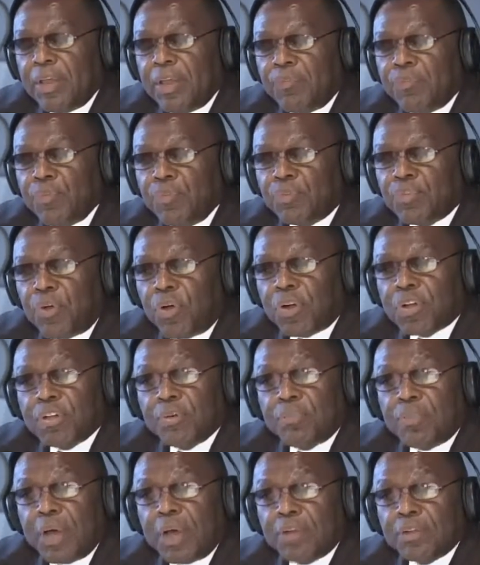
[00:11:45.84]
If you talked
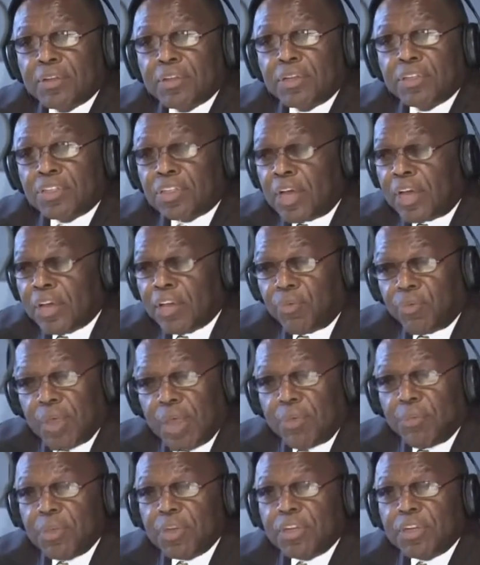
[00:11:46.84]
about Saudi
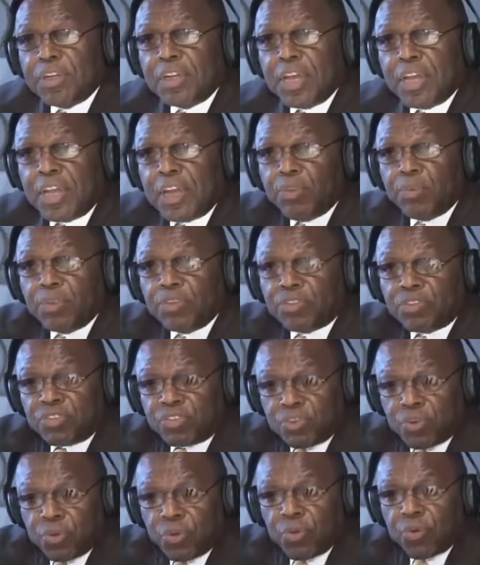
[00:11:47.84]
Arabia today, they would
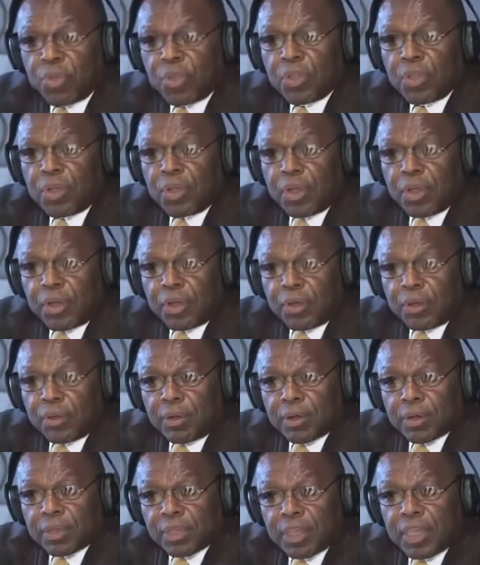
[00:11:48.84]
show
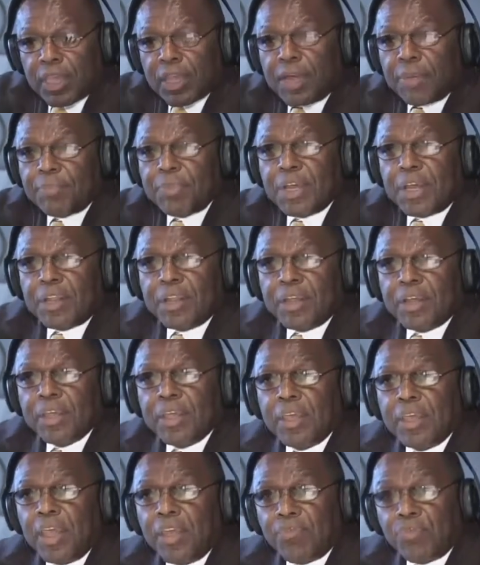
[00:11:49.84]
King Abdullah.
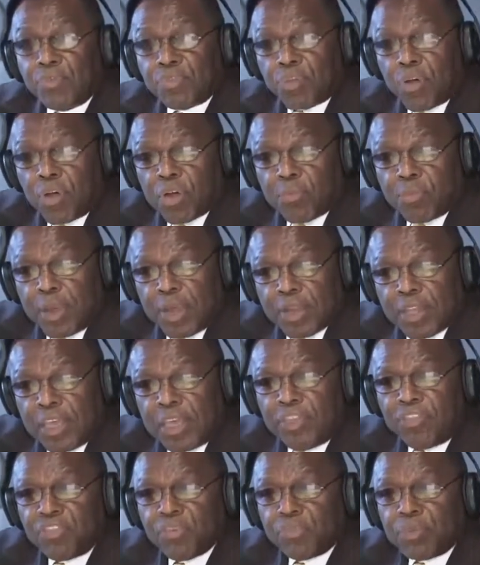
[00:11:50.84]
If you talk about
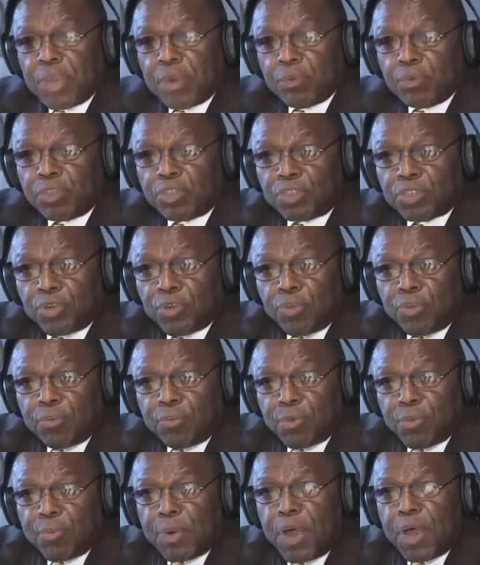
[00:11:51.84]
Egypt, they would show
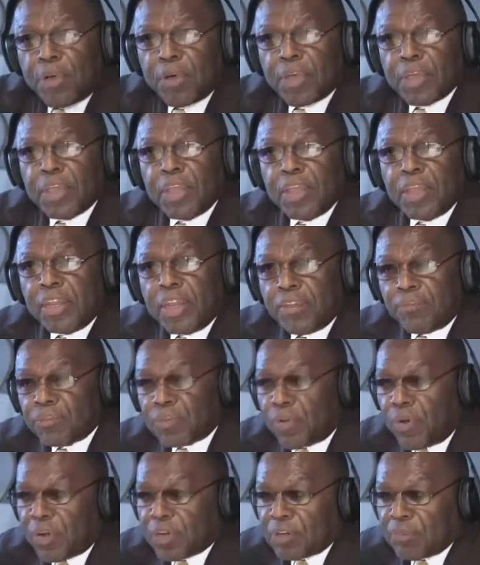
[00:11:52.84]
Mubarak. They've
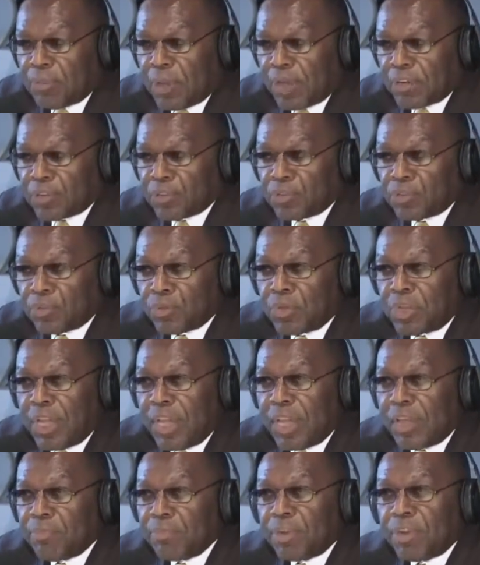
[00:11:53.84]
talked about the
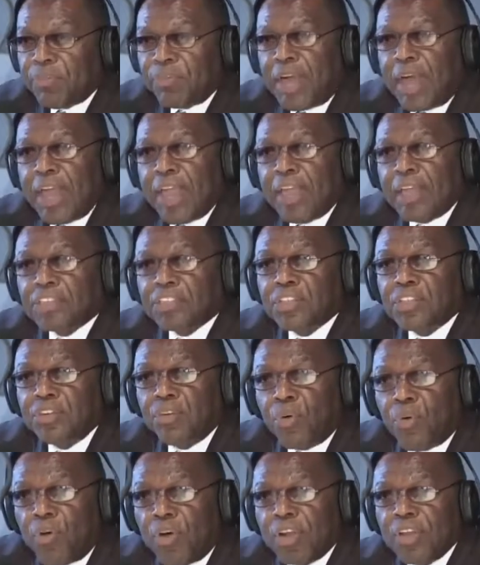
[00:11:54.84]
Sudan, but if I asked
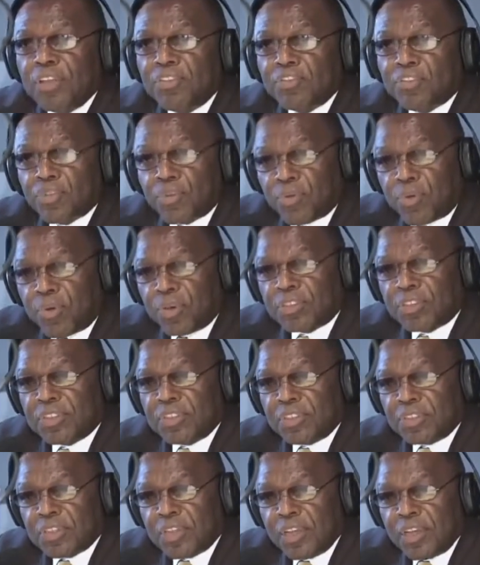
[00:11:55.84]
an audience across
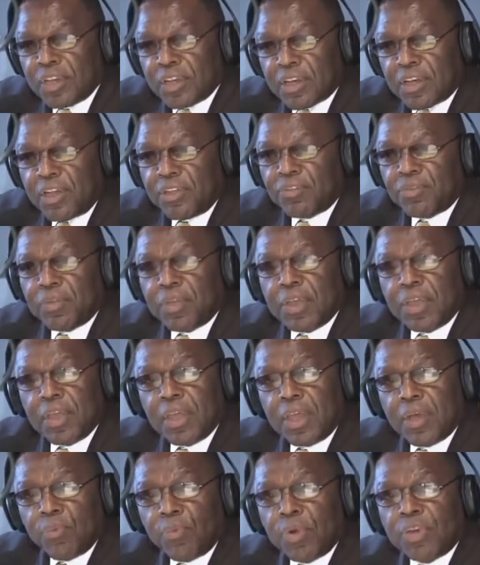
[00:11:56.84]
this country,
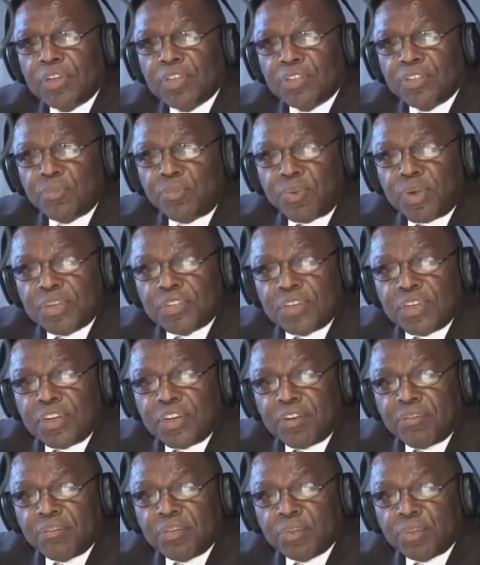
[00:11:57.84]
what does the
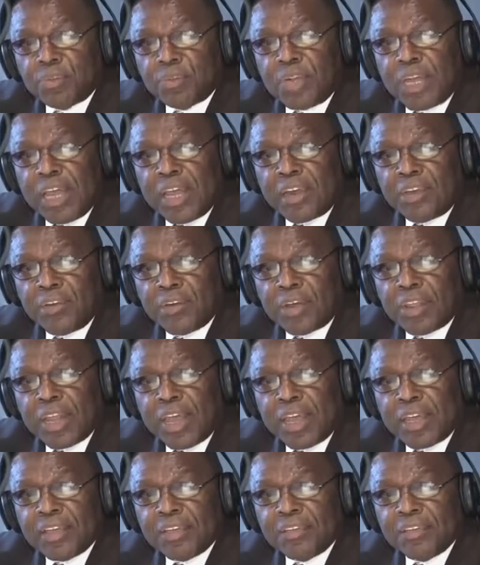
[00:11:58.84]
president of the Sudan look
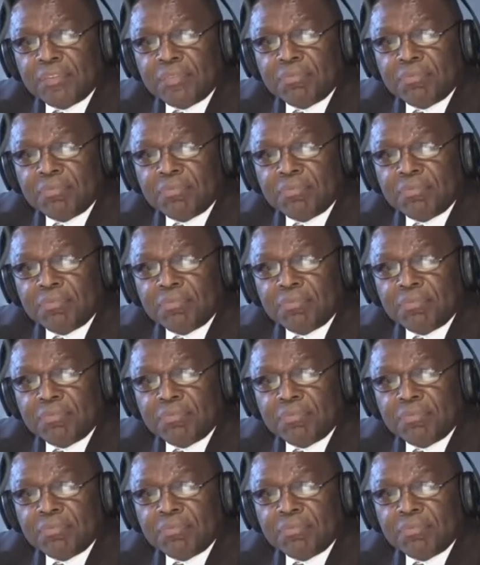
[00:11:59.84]
like?